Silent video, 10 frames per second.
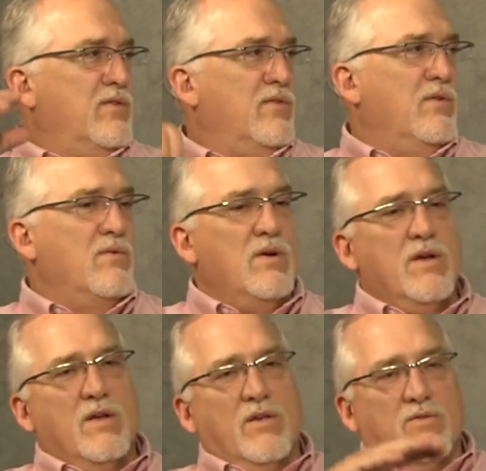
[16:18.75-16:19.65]
So
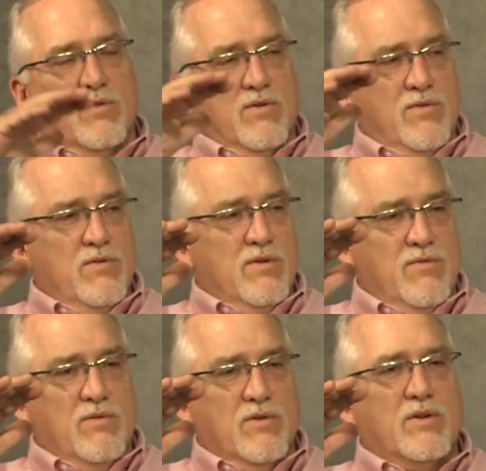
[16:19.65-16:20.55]
if
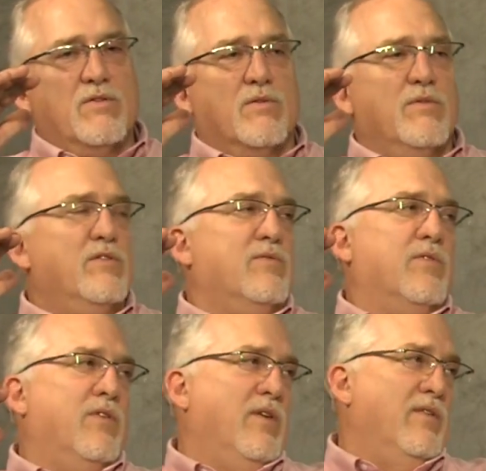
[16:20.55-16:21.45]
you look at the risk
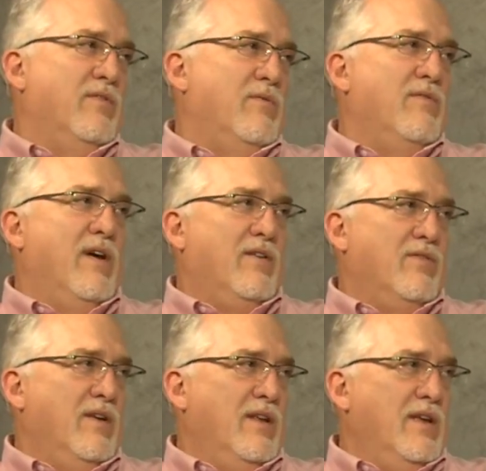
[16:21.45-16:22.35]
for the things that we
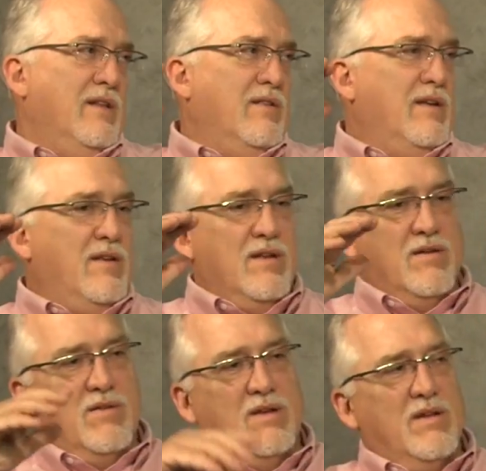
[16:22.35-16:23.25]
vaccinate against, they
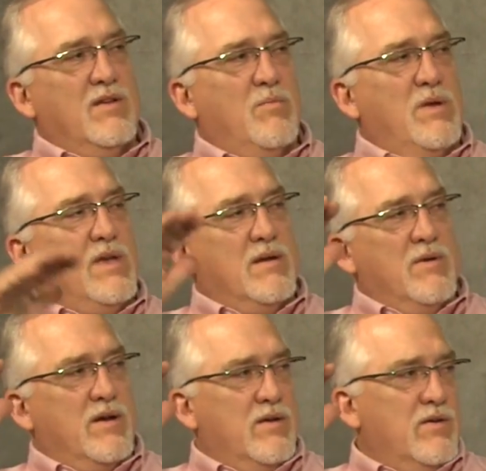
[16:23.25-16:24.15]
tend to peak
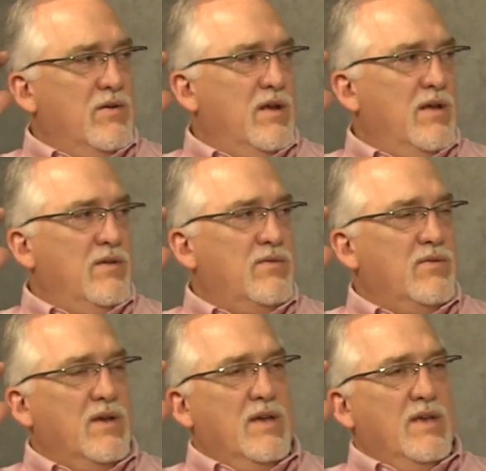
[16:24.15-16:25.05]
about 100
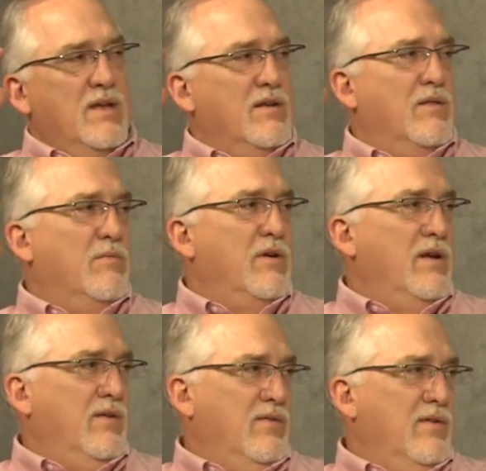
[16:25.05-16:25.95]
days into the
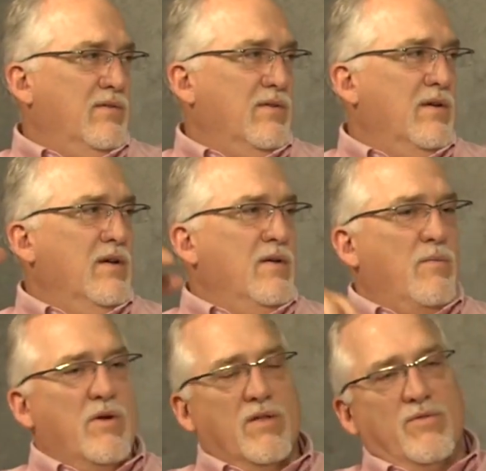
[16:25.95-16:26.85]
breeding season.
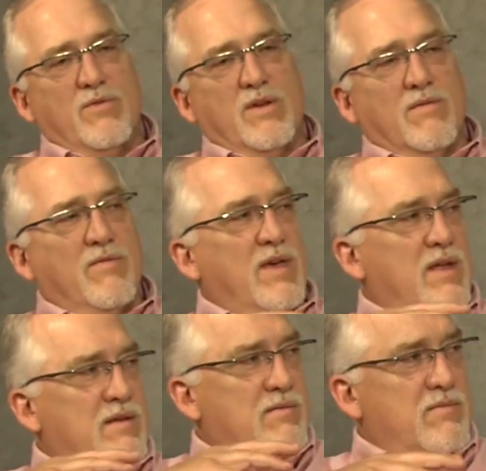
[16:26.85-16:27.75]
Well, if you give
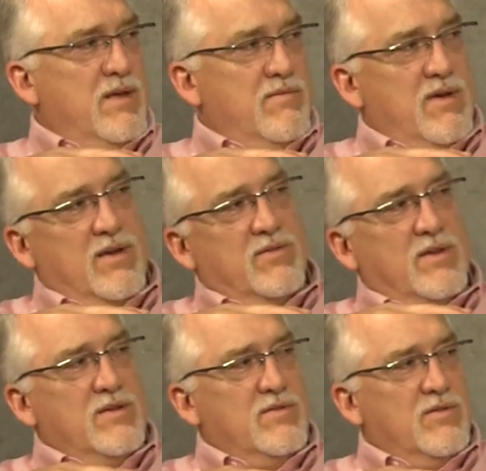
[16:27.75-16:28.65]
that
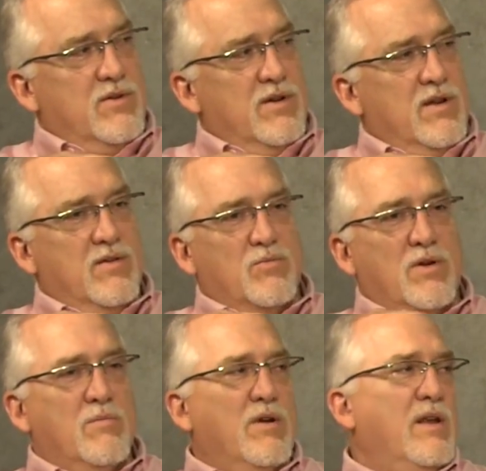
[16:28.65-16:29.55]
vaccination 30 days
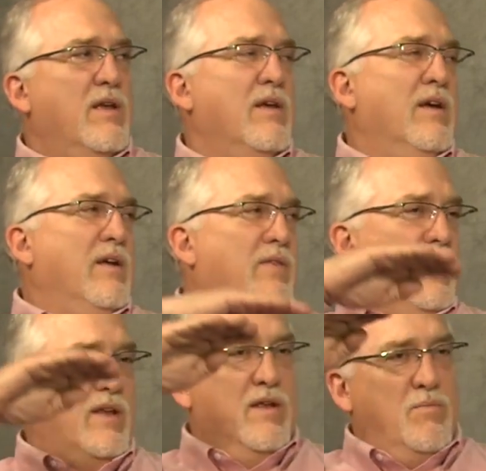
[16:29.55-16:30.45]
pre-breeding,
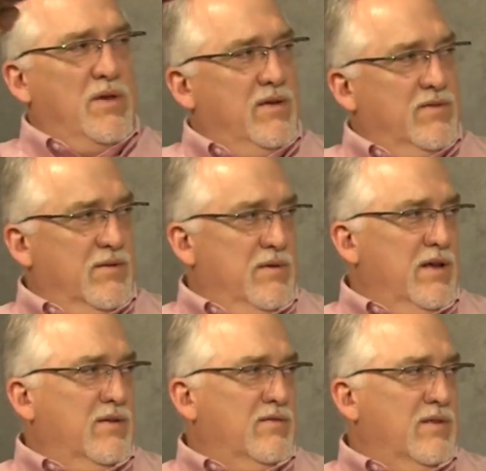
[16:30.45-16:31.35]
then
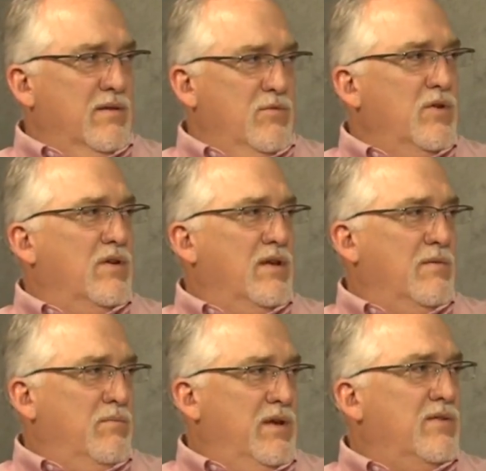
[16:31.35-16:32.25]
the
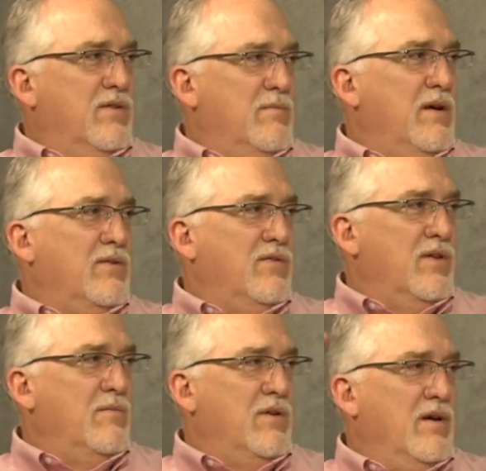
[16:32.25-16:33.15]
immunity peaks at about the
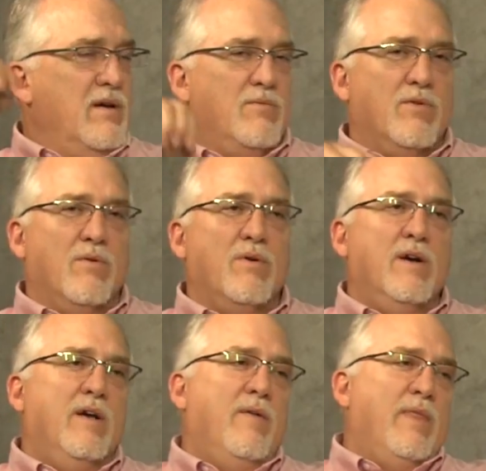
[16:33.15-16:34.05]
same time. So
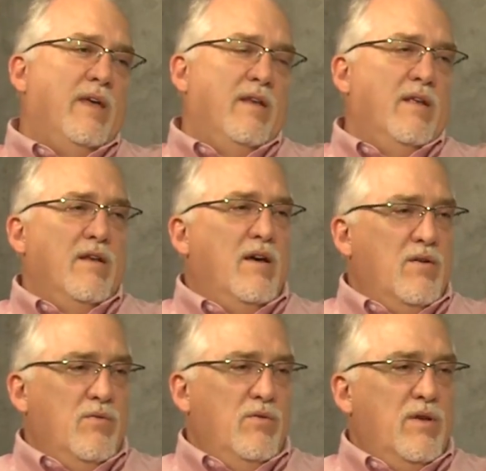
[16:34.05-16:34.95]
it not
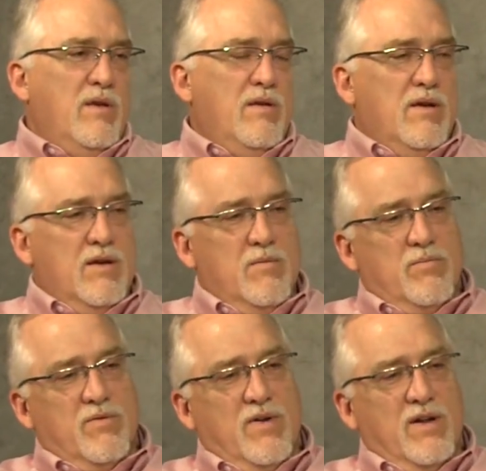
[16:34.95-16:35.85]
only
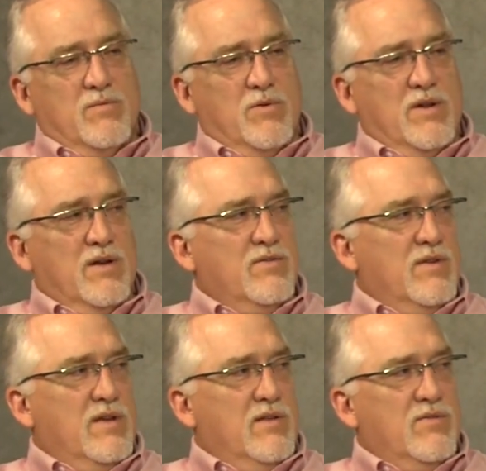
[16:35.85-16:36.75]
provides protection
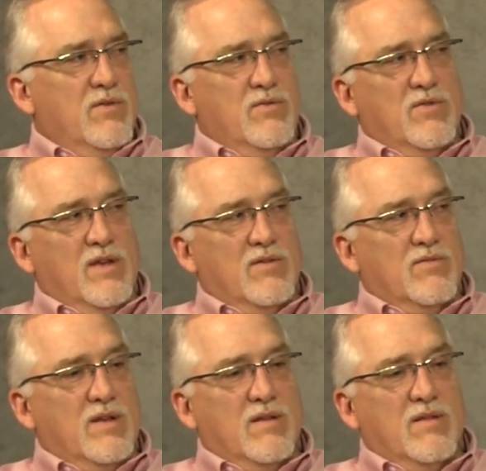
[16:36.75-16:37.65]
against those
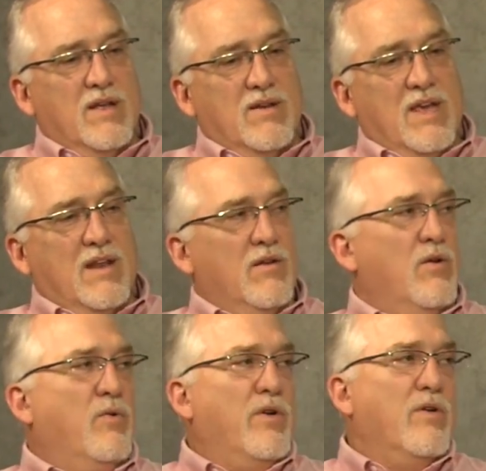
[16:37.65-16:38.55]
things that can
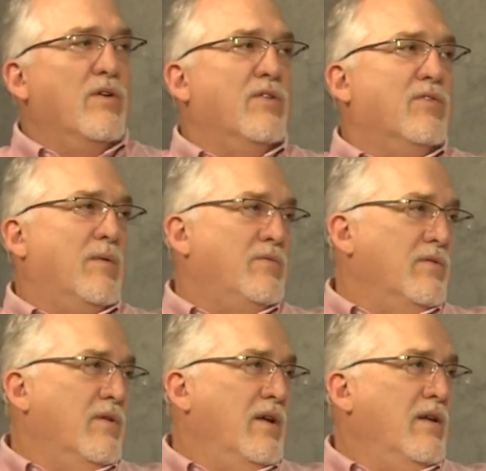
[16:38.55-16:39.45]
lower your
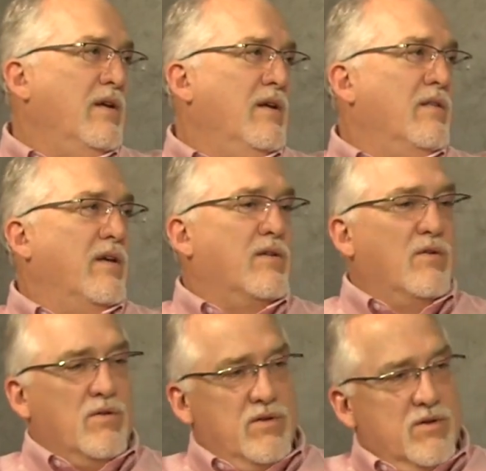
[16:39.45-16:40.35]
conception rate, like
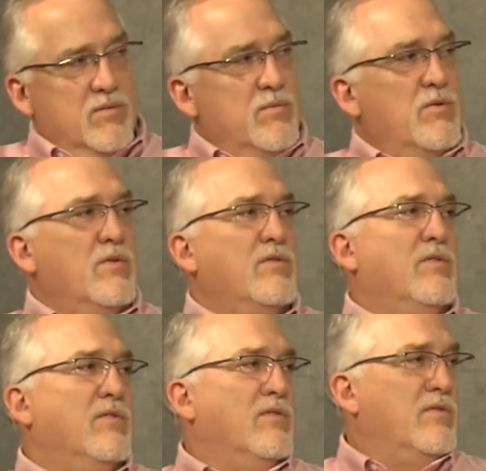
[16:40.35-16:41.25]
early term
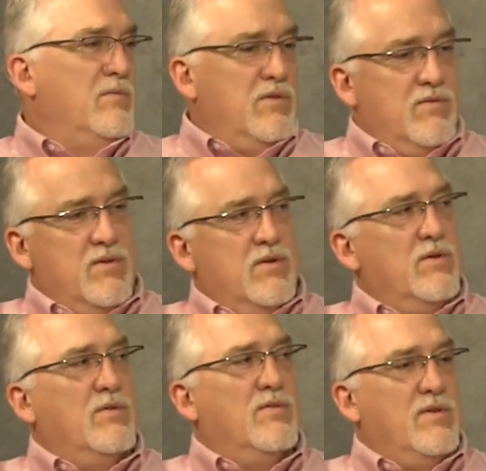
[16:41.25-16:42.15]
abortions or some of the
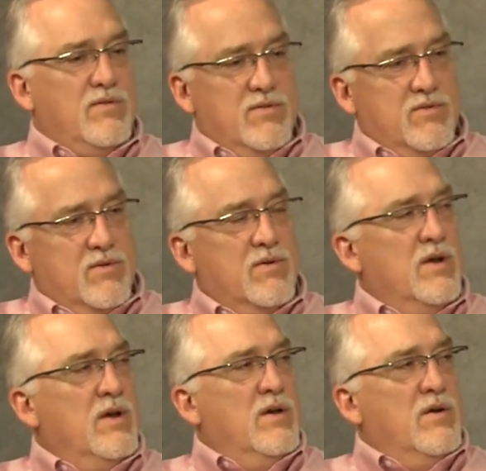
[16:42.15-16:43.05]
venereal diseases
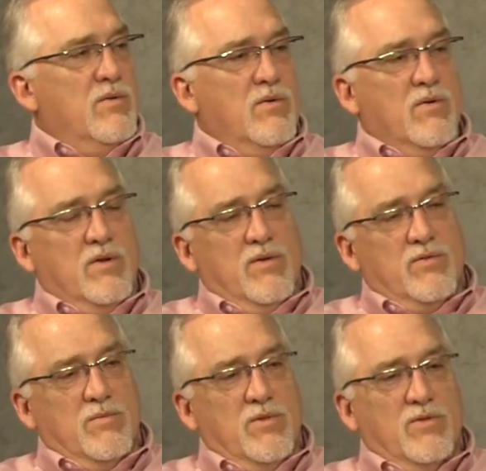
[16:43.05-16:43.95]
or
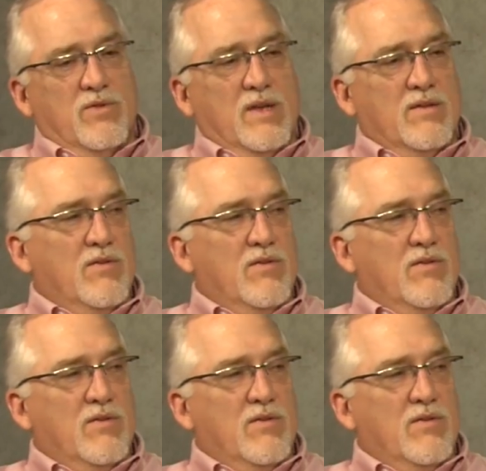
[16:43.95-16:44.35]
some of those things.